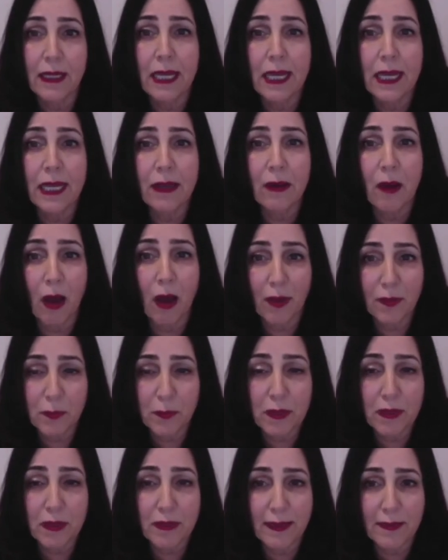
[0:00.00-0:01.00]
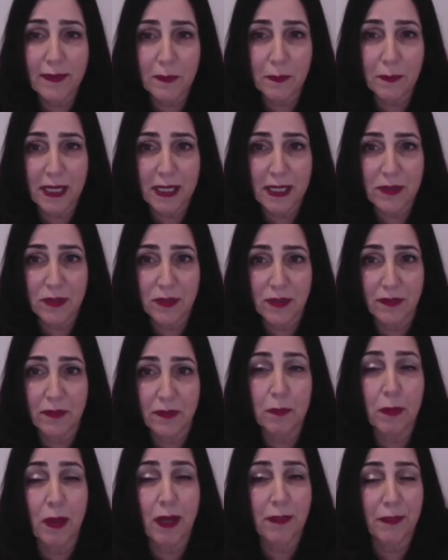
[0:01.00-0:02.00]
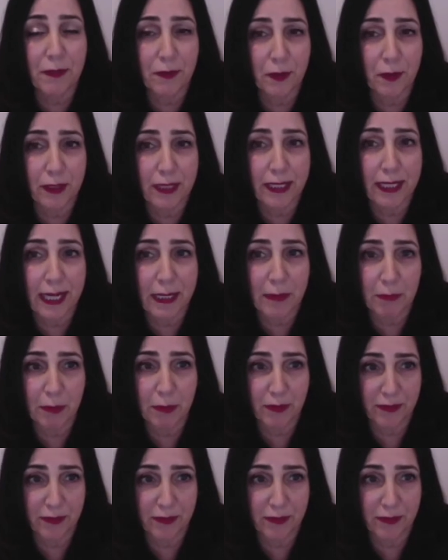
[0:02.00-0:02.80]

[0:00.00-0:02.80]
in hospitalized patients by 38%.